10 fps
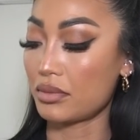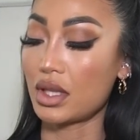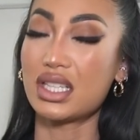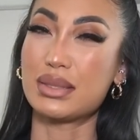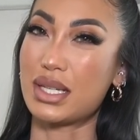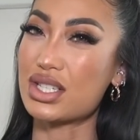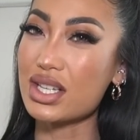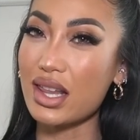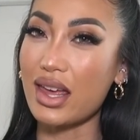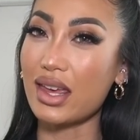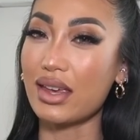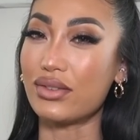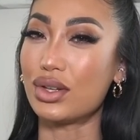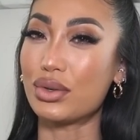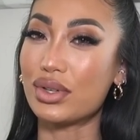Especially like if
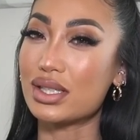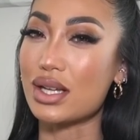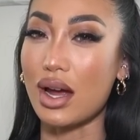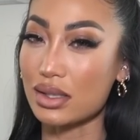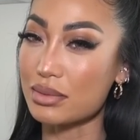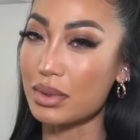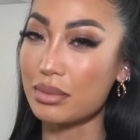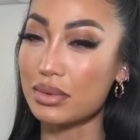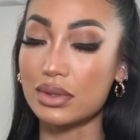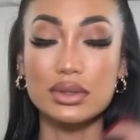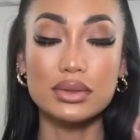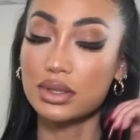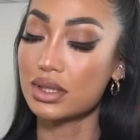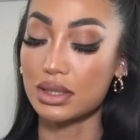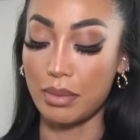you don't want to talk to people,
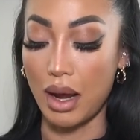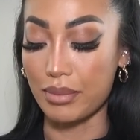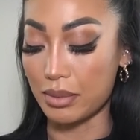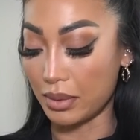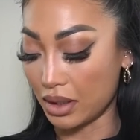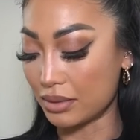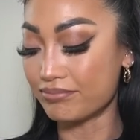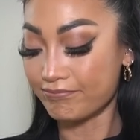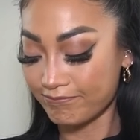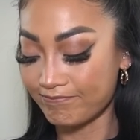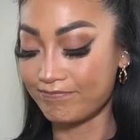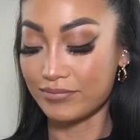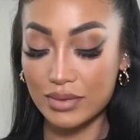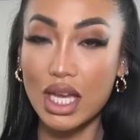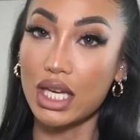just pop them in
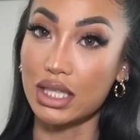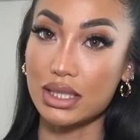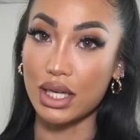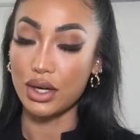good to